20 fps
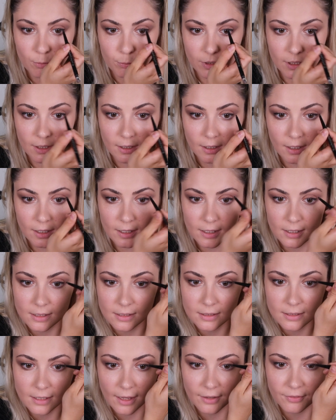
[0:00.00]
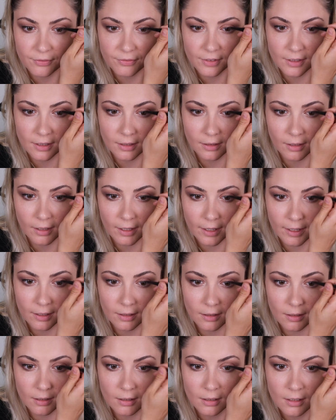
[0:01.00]
because I feel
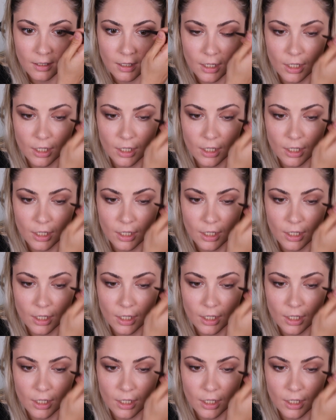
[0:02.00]
like